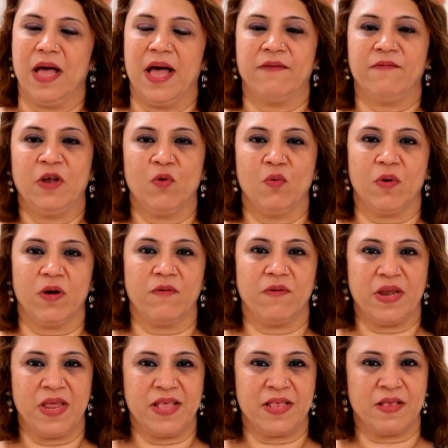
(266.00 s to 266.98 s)
and we don't want a
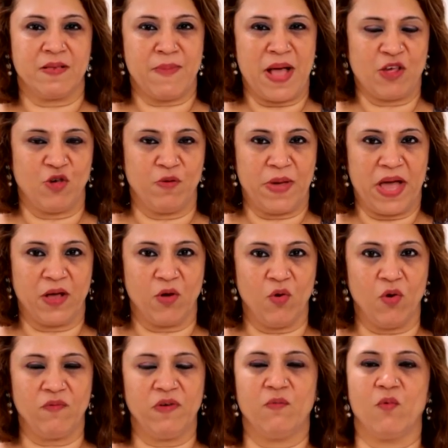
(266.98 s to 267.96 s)
very smashy
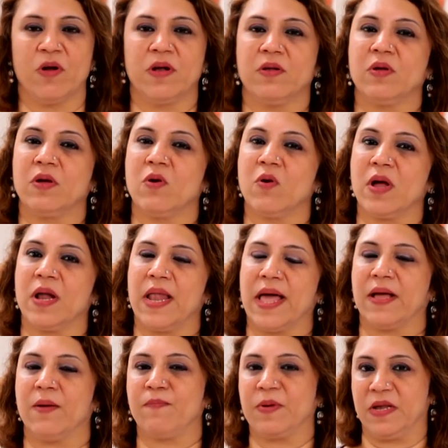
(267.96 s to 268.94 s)
mango. We want to cook
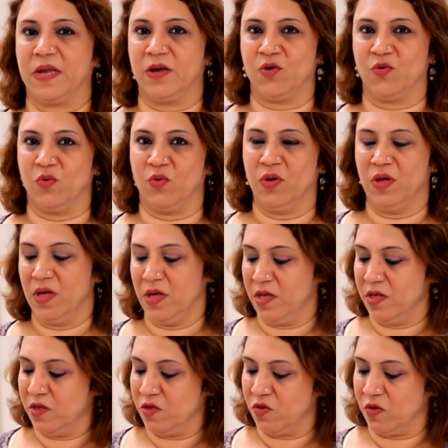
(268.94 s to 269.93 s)
like a potato.
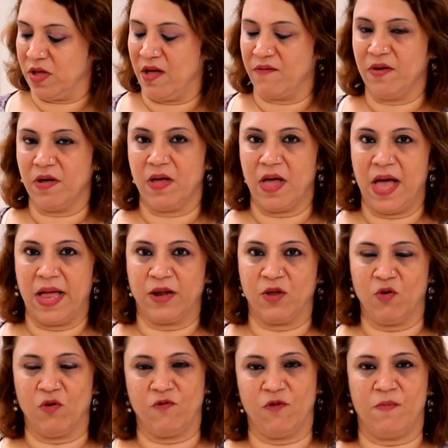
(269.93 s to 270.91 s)
So cover and
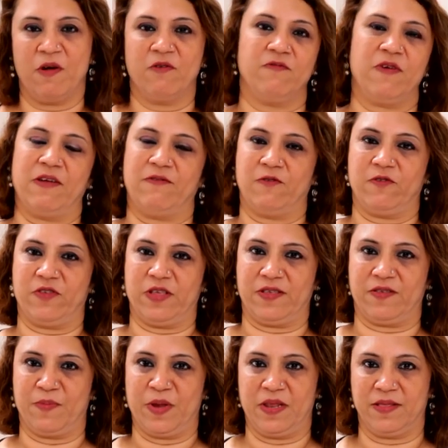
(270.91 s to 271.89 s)
cook for about five to
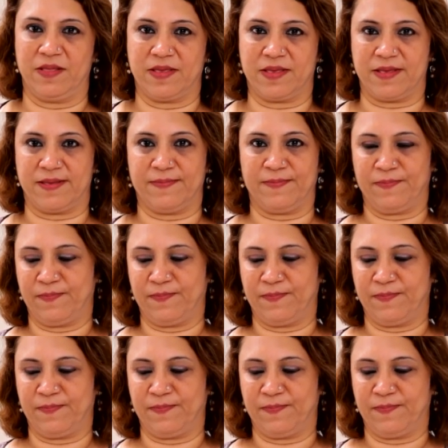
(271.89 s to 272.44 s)
six minutes.